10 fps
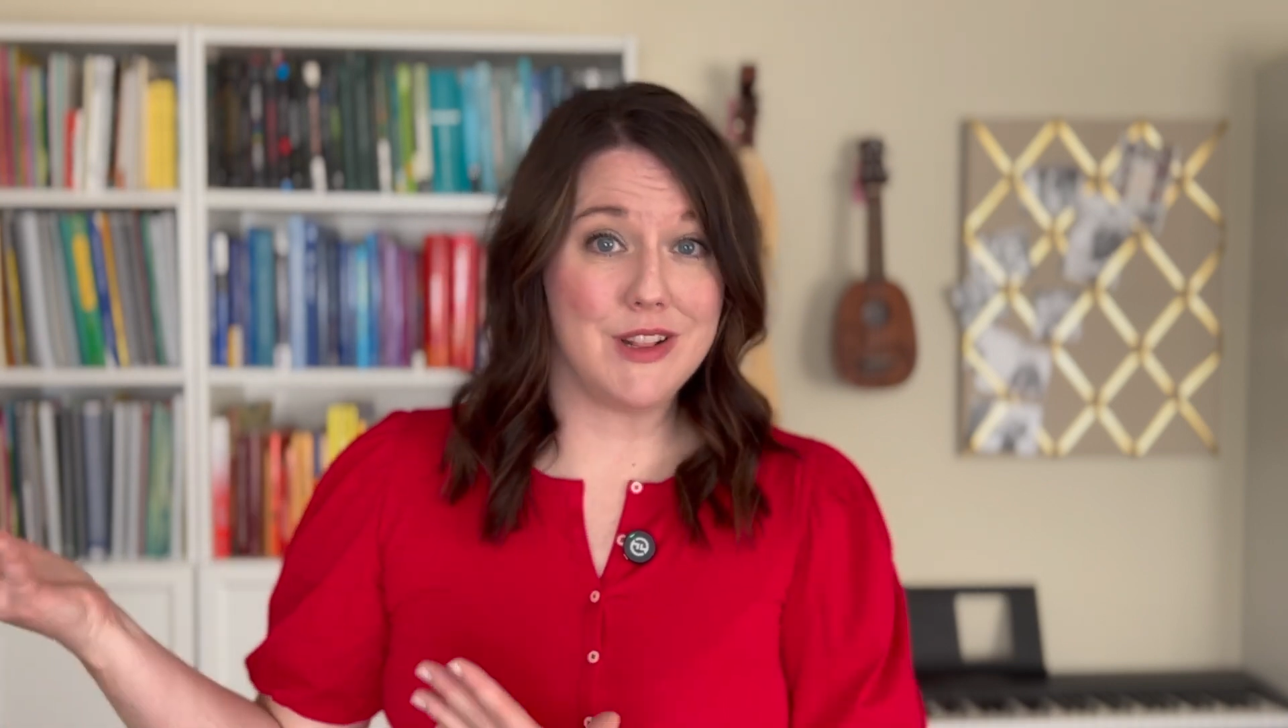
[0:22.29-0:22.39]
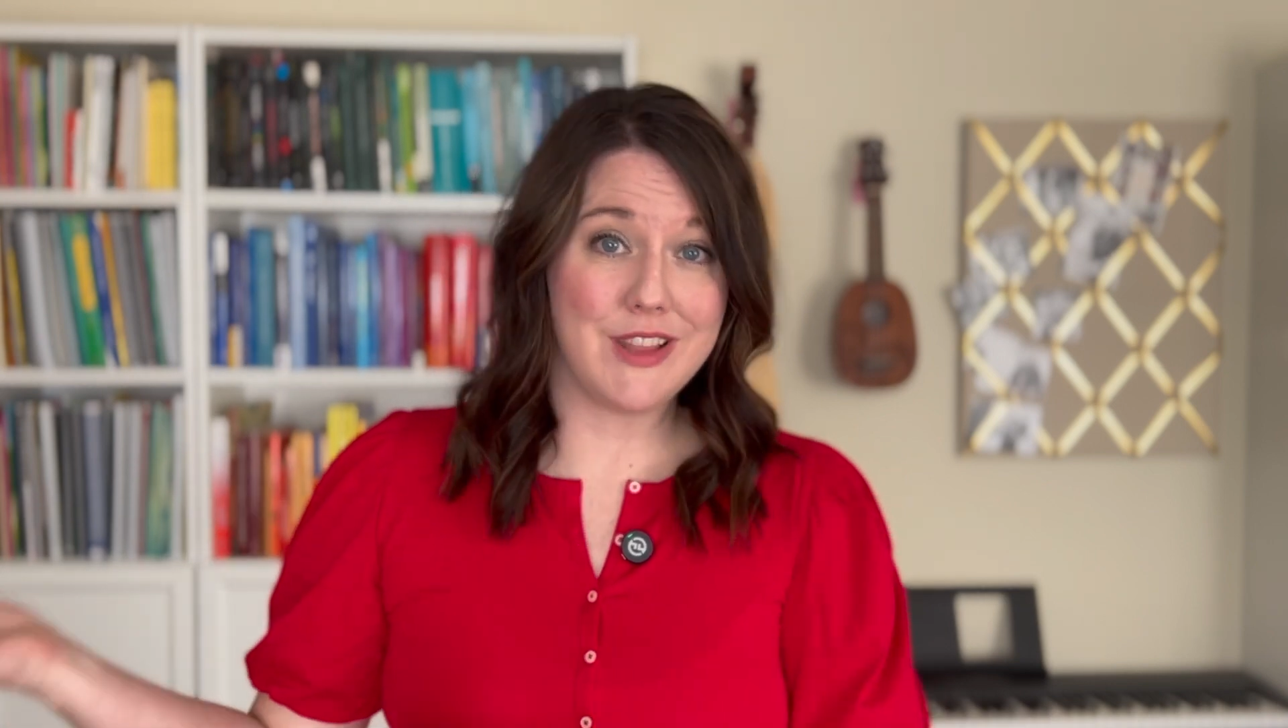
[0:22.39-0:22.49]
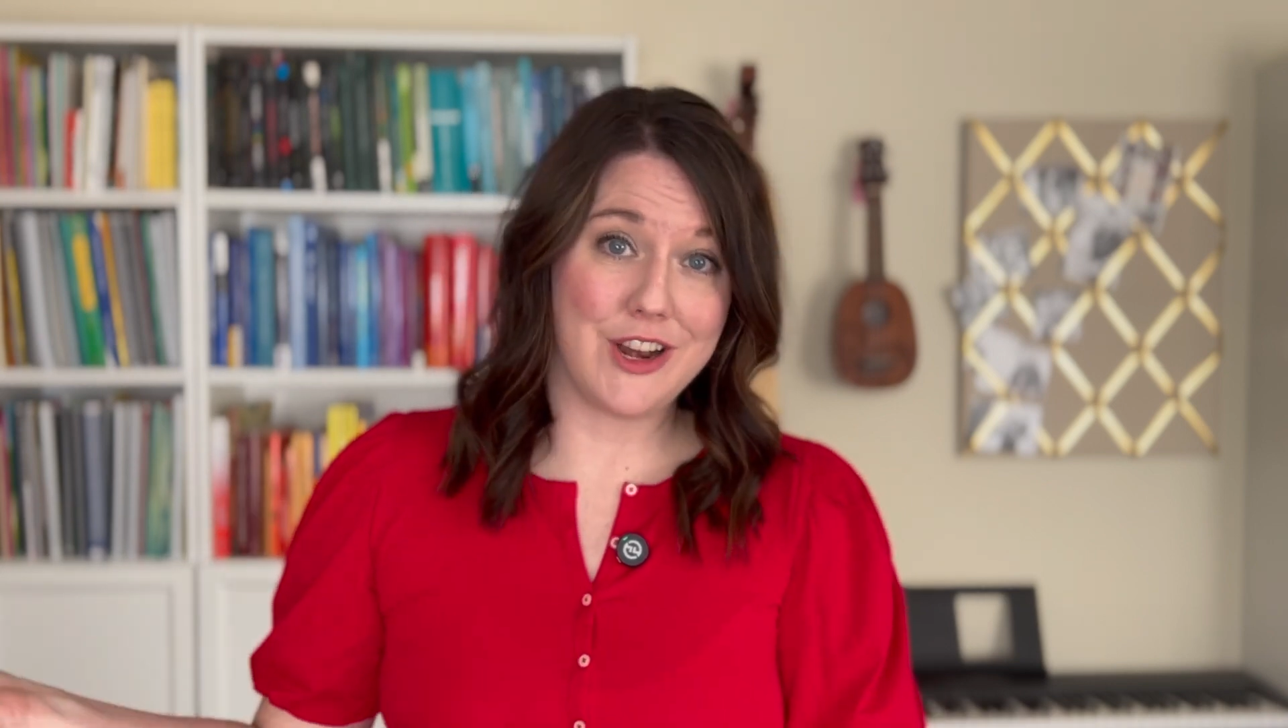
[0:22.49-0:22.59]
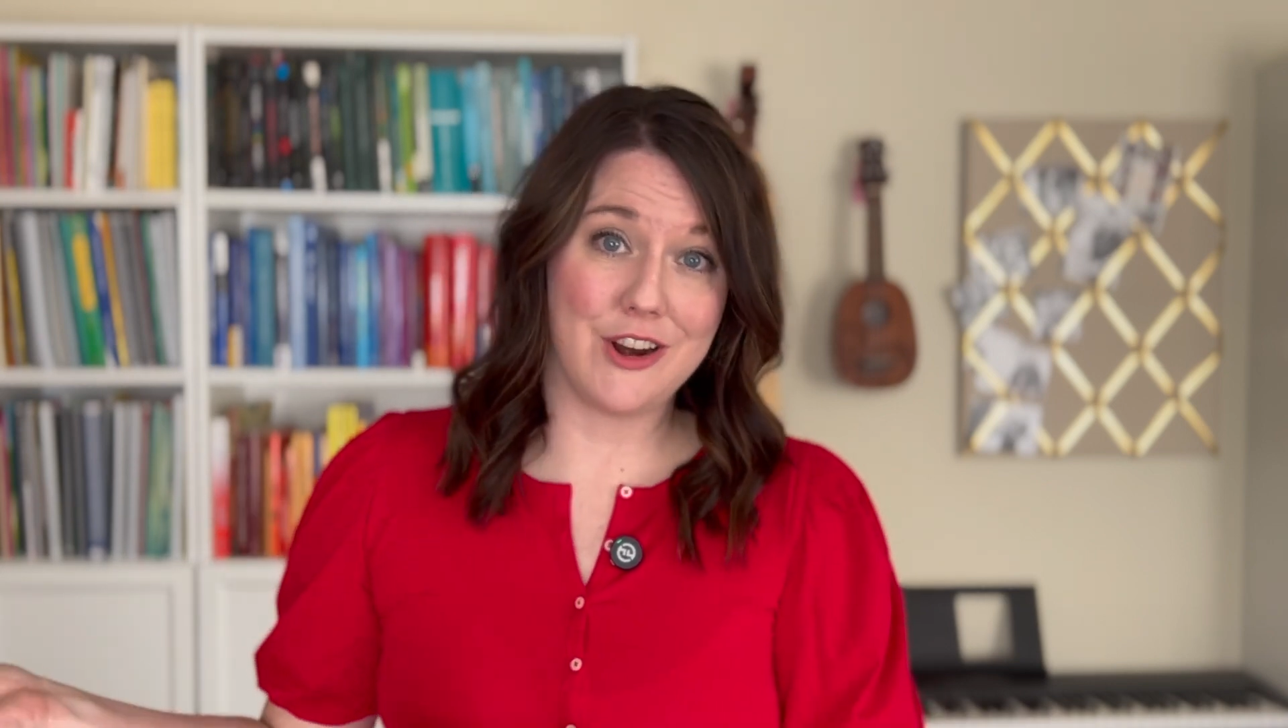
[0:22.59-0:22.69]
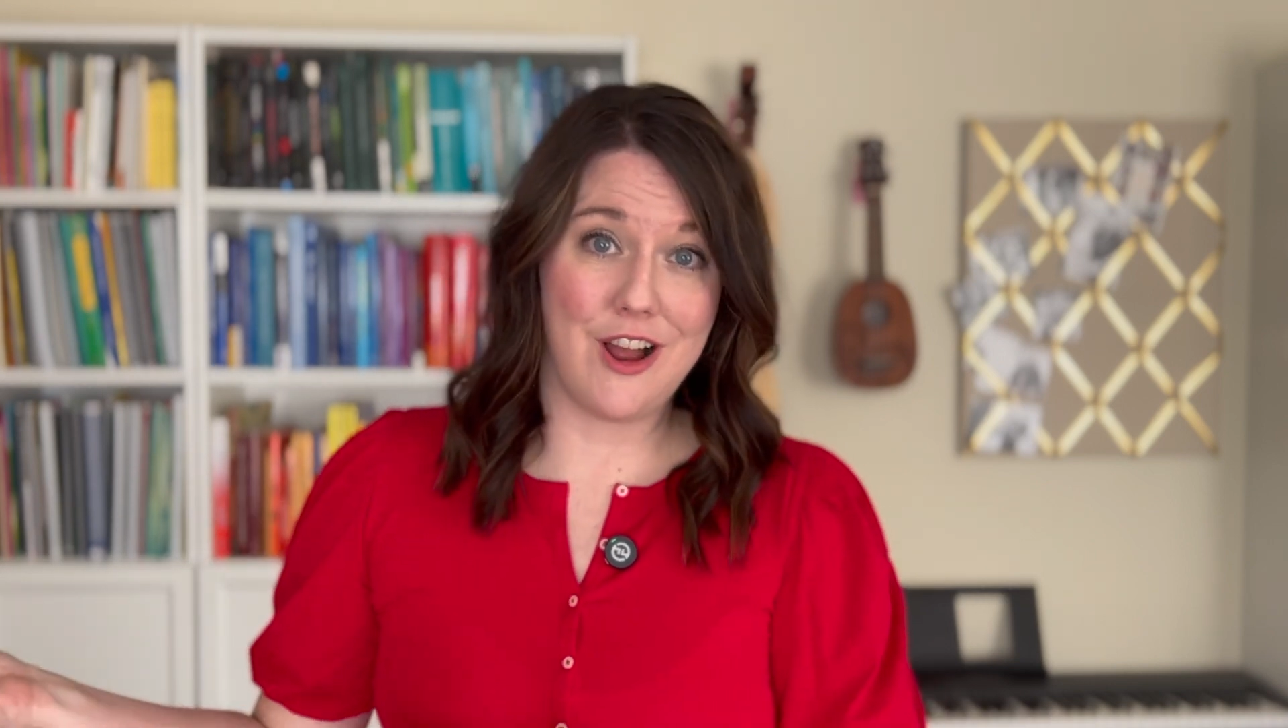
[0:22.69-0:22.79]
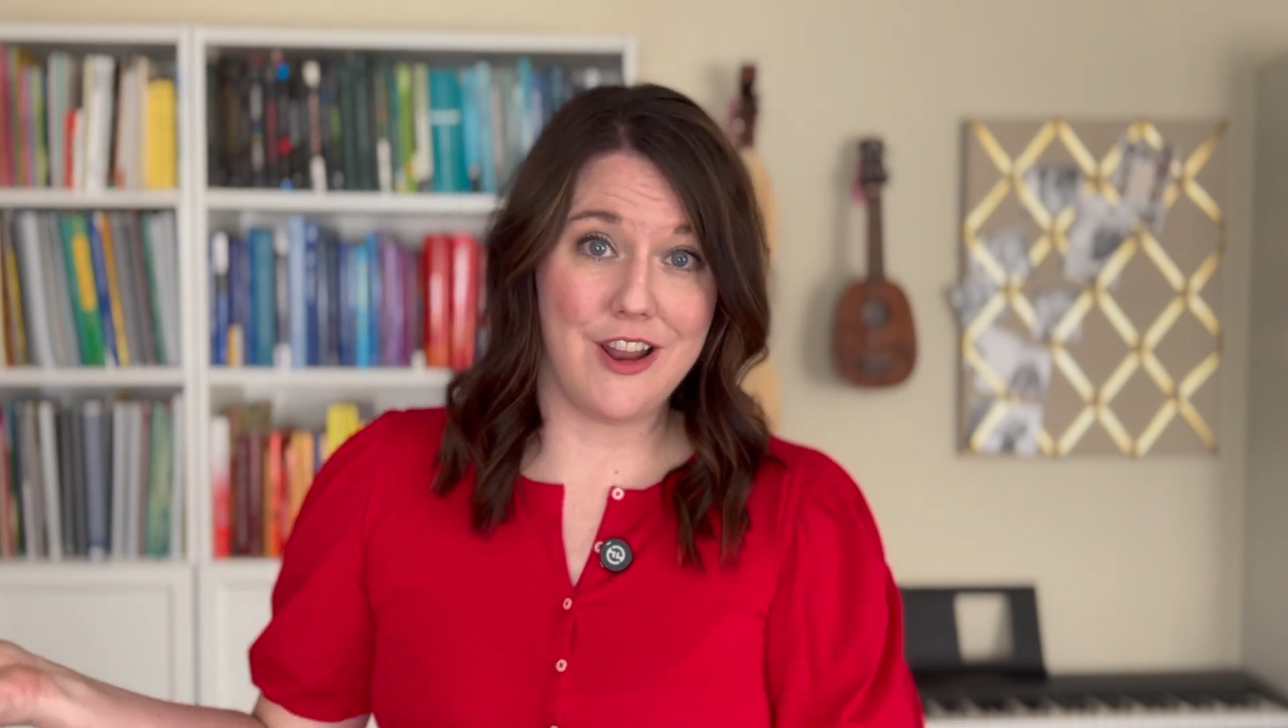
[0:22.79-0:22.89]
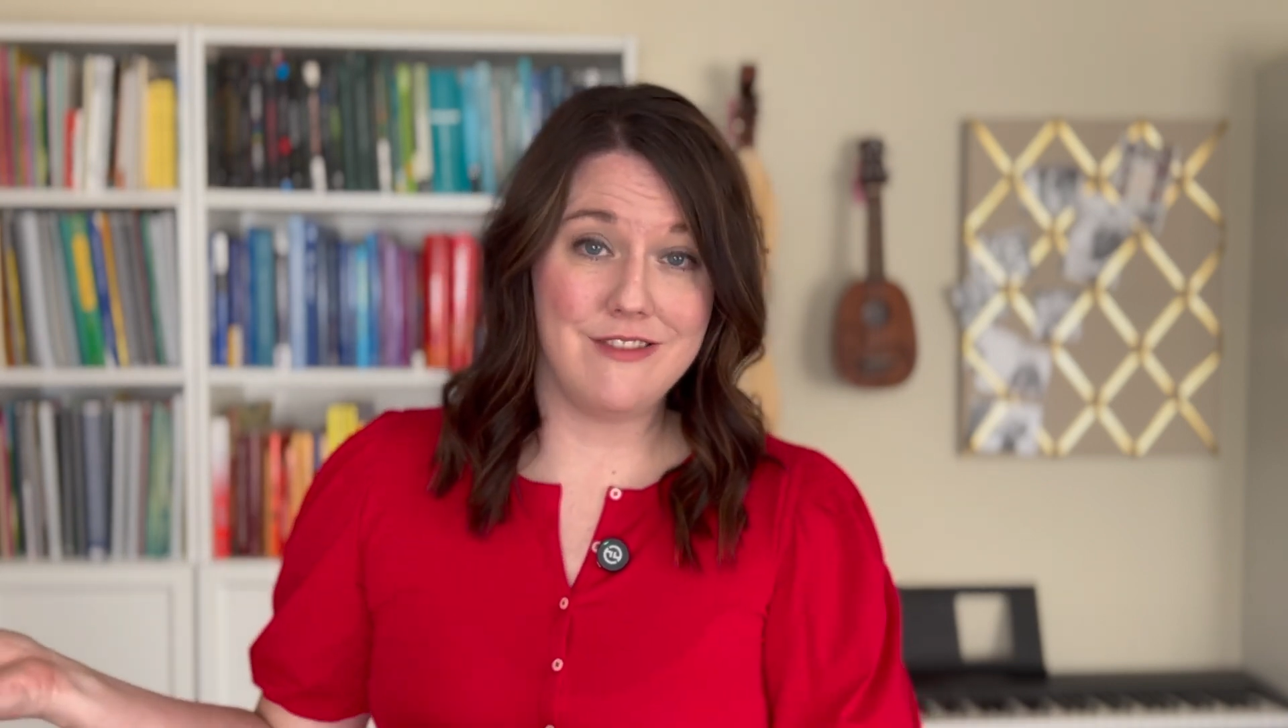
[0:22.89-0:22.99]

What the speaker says: later on.